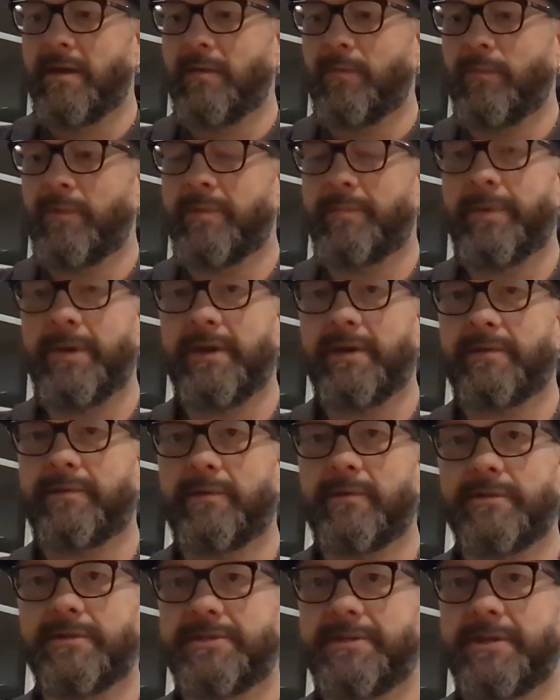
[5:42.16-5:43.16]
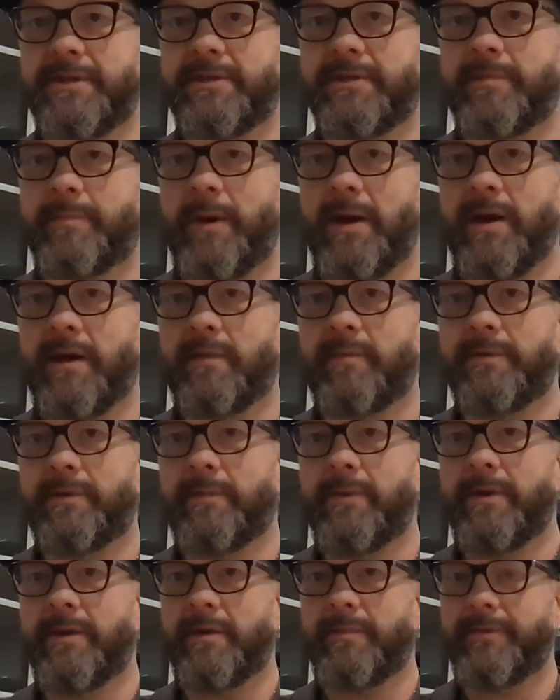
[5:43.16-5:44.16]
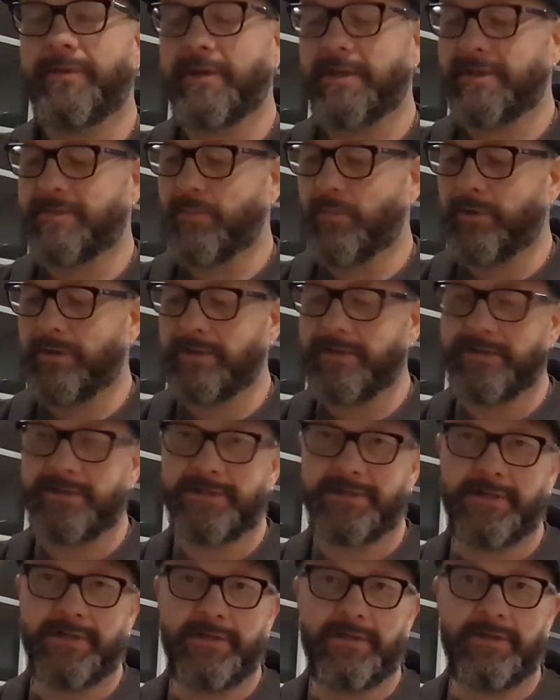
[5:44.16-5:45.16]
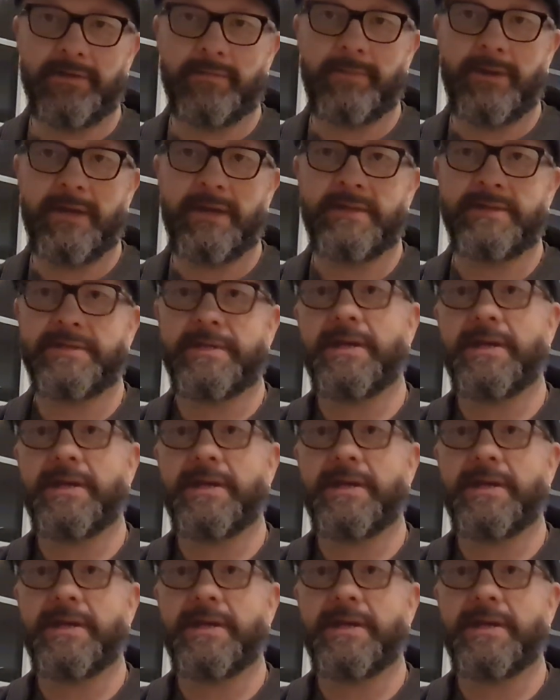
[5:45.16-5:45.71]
with a pick, they're going to stick it in their pocket. When they wake up the next morning, they'll see your band's